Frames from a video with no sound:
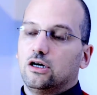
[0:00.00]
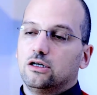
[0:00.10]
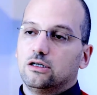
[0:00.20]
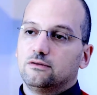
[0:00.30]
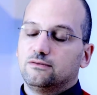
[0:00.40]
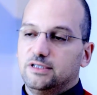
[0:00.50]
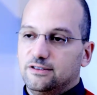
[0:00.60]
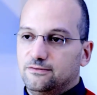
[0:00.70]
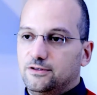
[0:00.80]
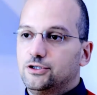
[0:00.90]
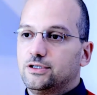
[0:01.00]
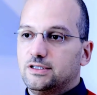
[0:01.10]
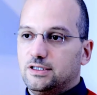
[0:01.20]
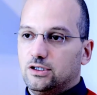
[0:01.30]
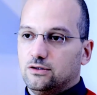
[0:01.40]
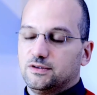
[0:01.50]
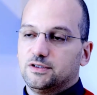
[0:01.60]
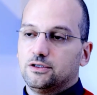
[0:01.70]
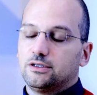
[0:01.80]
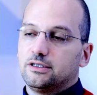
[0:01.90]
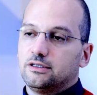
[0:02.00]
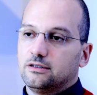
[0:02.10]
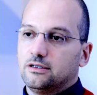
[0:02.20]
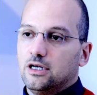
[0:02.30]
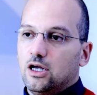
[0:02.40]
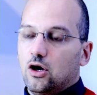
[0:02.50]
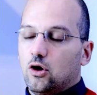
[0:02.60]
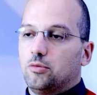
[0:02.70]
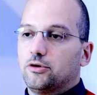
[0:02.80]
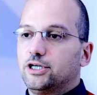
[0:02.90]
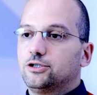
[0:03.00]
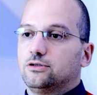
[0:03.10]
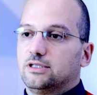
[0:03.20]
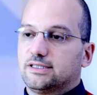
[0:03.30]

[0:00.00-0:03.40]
of the efficiency of certain operational